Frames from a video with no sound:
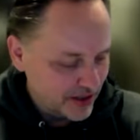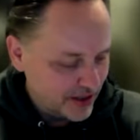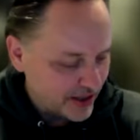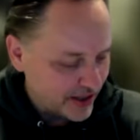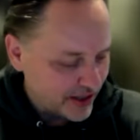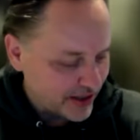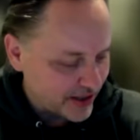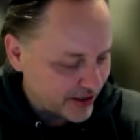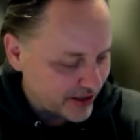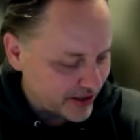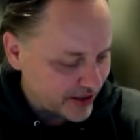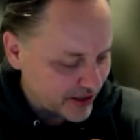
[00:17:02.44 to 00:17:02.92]

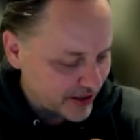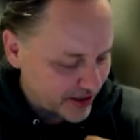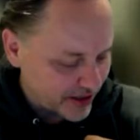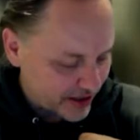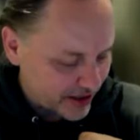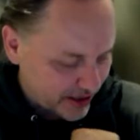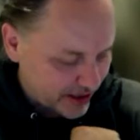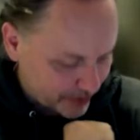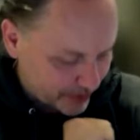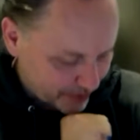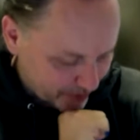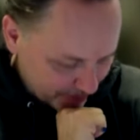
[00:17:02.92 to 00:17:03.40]
And
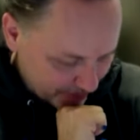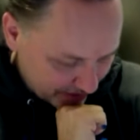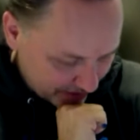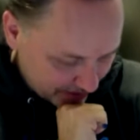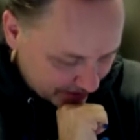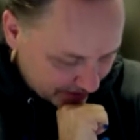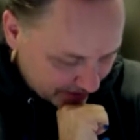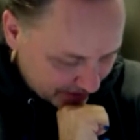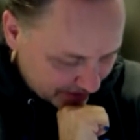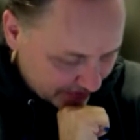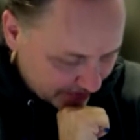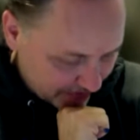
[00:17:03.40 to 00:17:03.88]

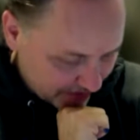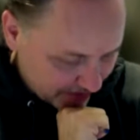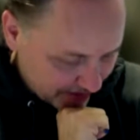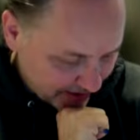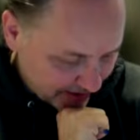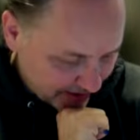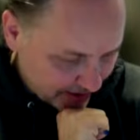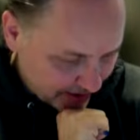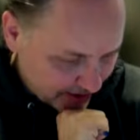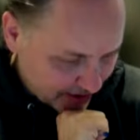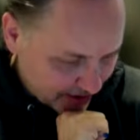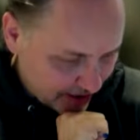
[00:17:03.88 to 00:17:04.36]
I
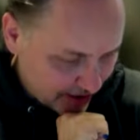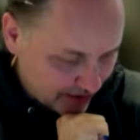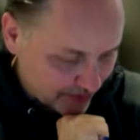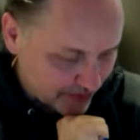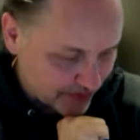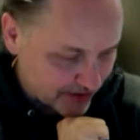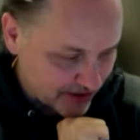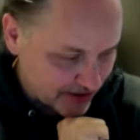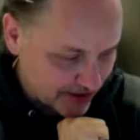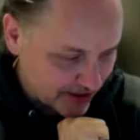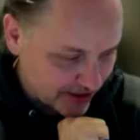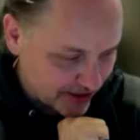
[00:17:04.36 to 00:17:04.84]
think
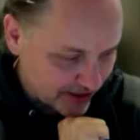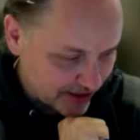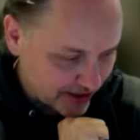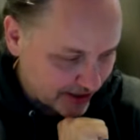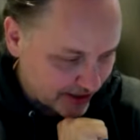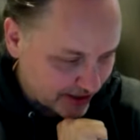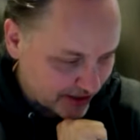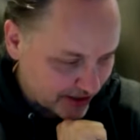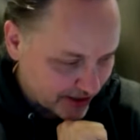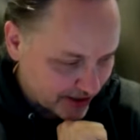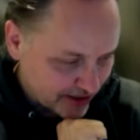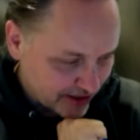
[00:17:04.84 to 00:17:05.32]

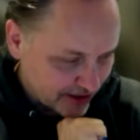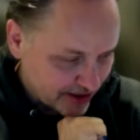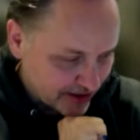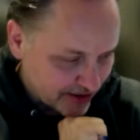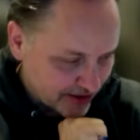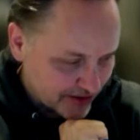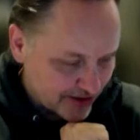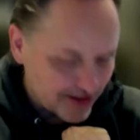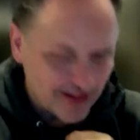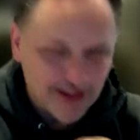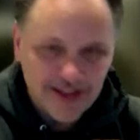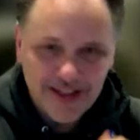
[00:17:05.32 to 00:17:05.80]
obviously
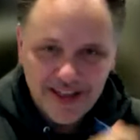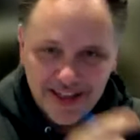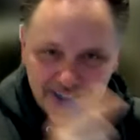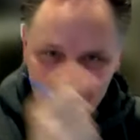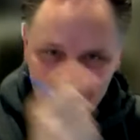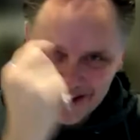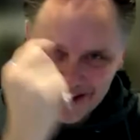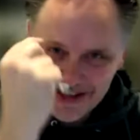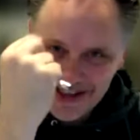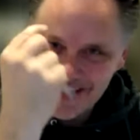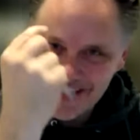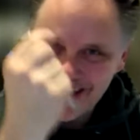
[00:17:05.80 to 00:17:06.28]
the
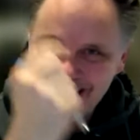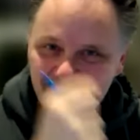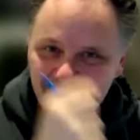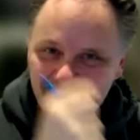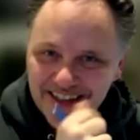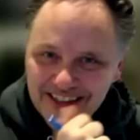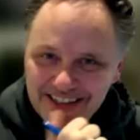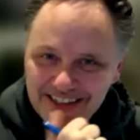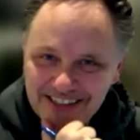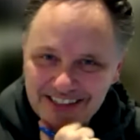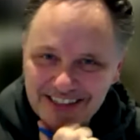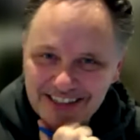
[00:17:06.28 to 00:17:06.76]
data
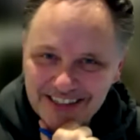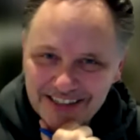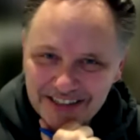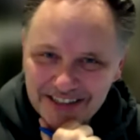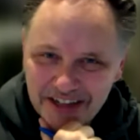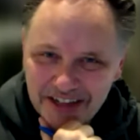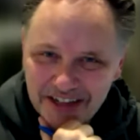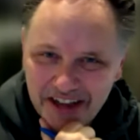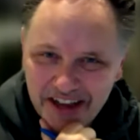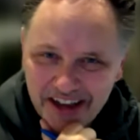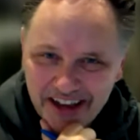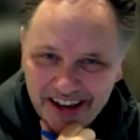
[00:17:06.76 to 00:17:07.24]
science
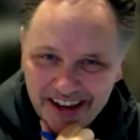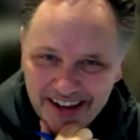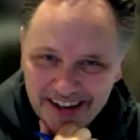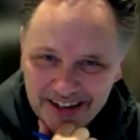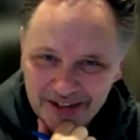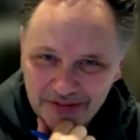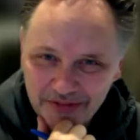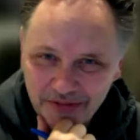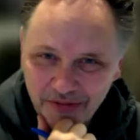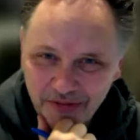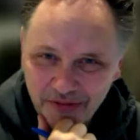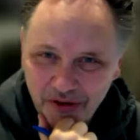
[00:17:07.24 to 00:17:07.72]
ahead
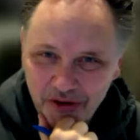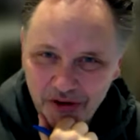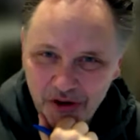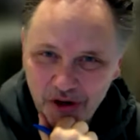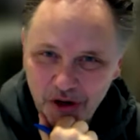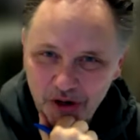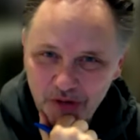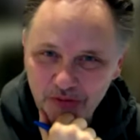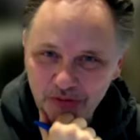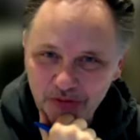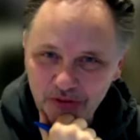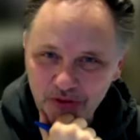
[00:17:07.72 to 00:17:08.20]
very
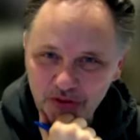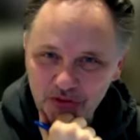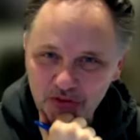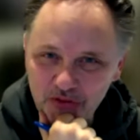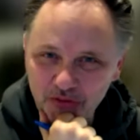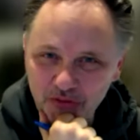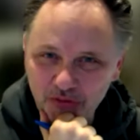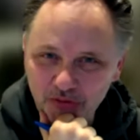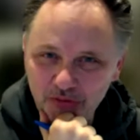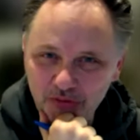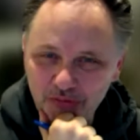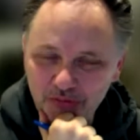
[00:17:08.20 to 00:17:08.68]
often
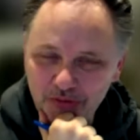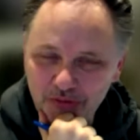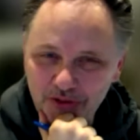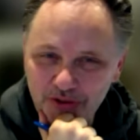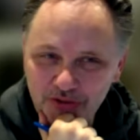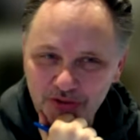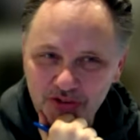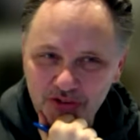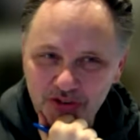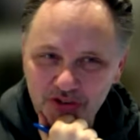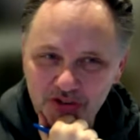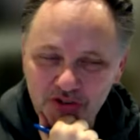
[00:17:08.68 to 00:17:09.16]

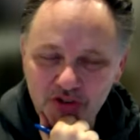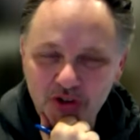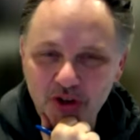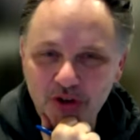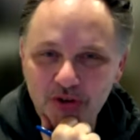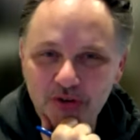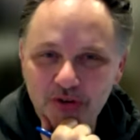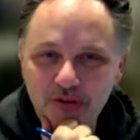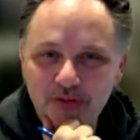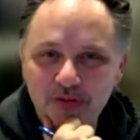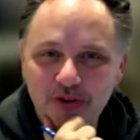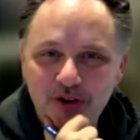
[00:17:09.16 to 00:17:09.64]
is
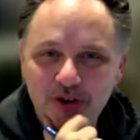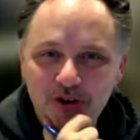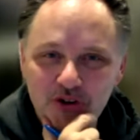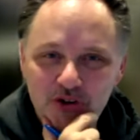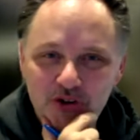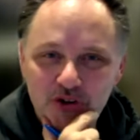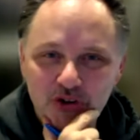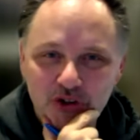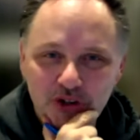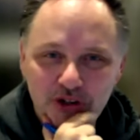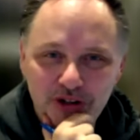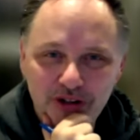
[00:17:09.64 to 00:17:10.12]
not the
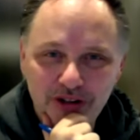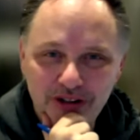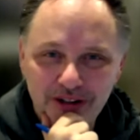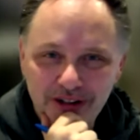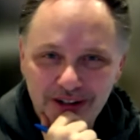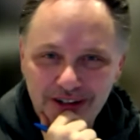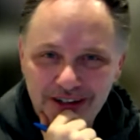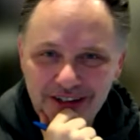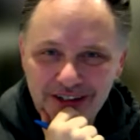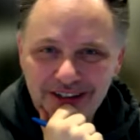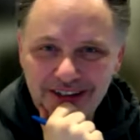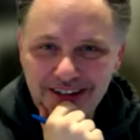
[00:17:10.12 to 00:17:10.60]
functional
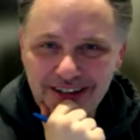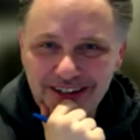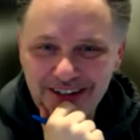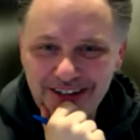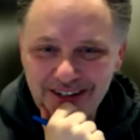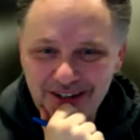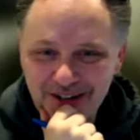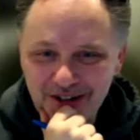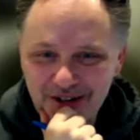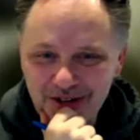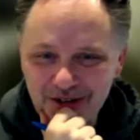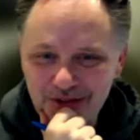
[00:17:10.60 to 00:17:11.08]

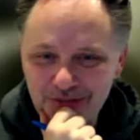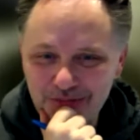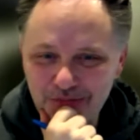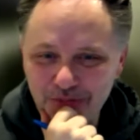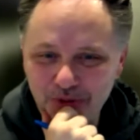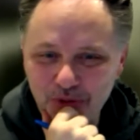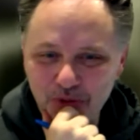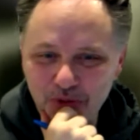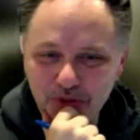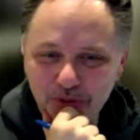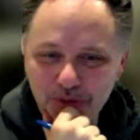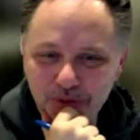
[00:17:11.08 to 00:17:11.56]

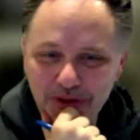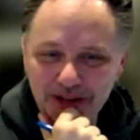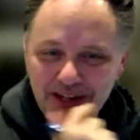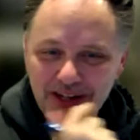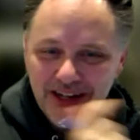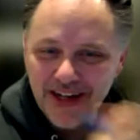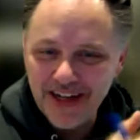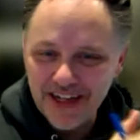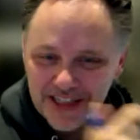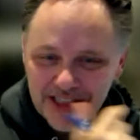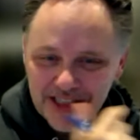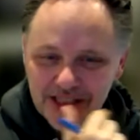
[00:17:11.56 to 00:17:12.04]
programming
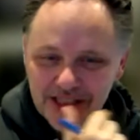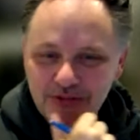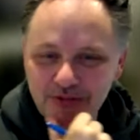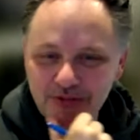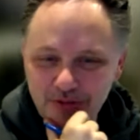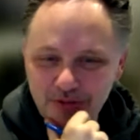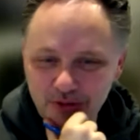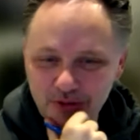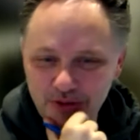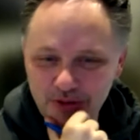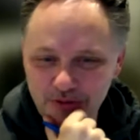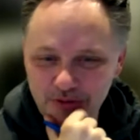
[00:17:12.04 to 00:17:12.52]
task,
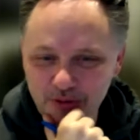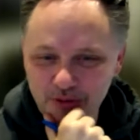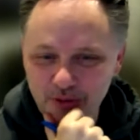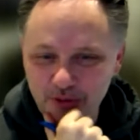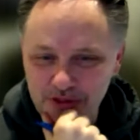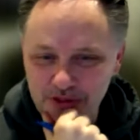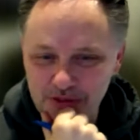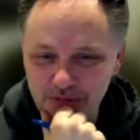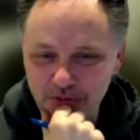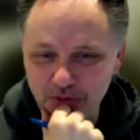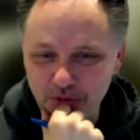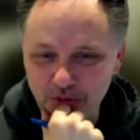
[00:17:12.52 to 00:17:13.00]

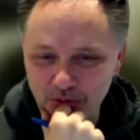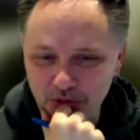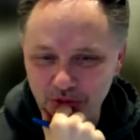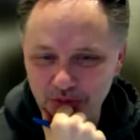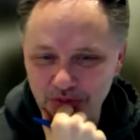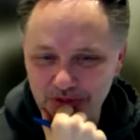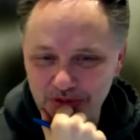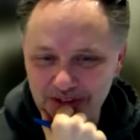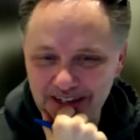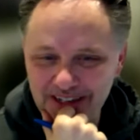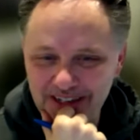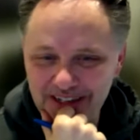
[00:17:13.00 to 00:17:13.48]
focused
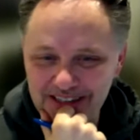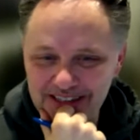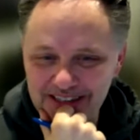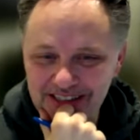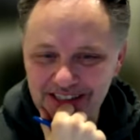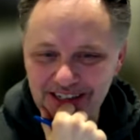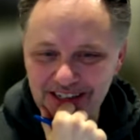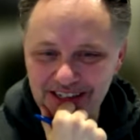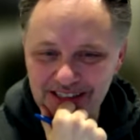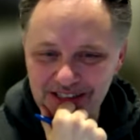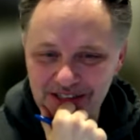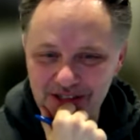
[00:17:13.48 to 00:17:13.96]
programming data
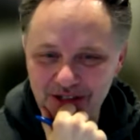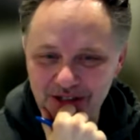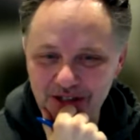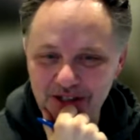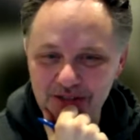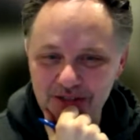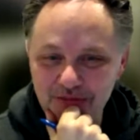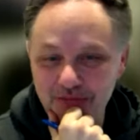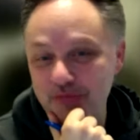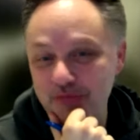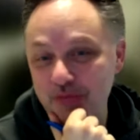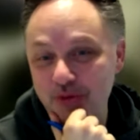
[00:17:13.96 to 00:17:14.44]
science,
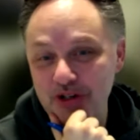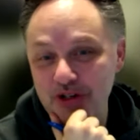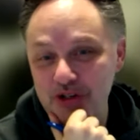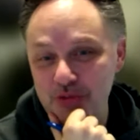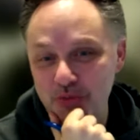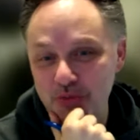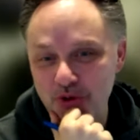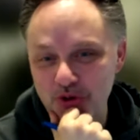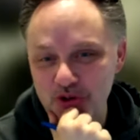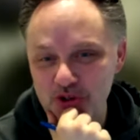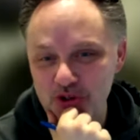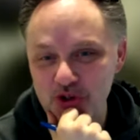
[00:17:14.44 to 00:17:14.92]
much
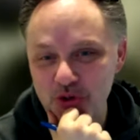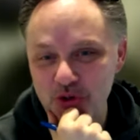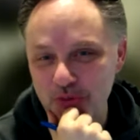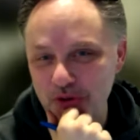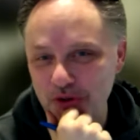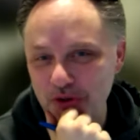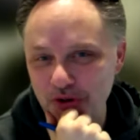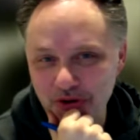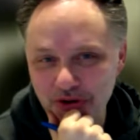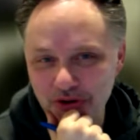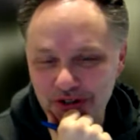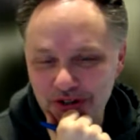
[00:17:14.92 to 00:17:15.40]
more
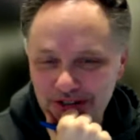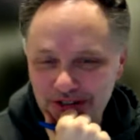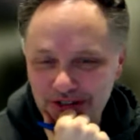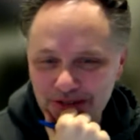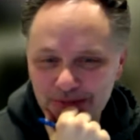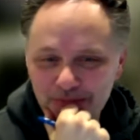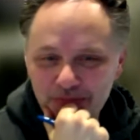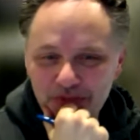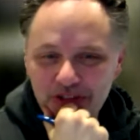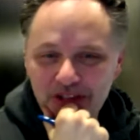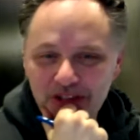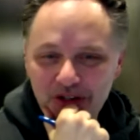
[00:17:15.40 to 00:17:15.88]
Jupyter
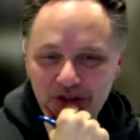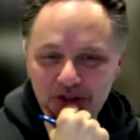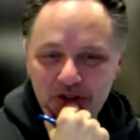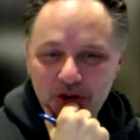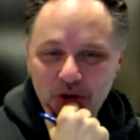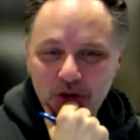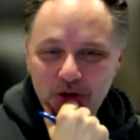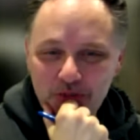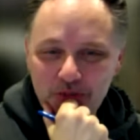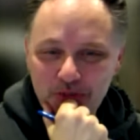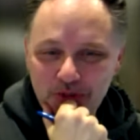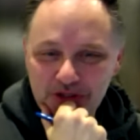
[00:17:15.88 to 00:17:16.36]

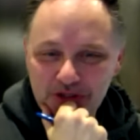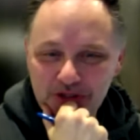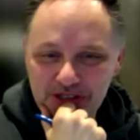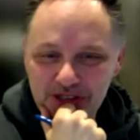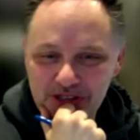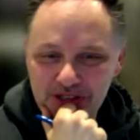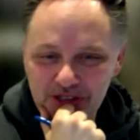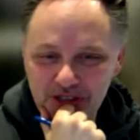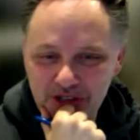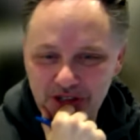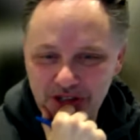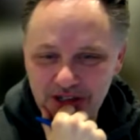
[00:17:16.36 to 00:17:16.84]
notebooks
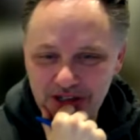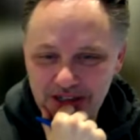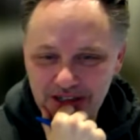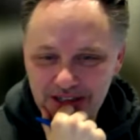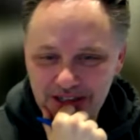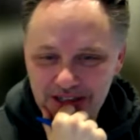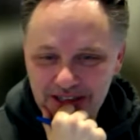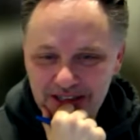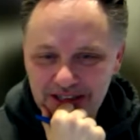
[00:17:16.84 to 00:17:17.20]
and so on.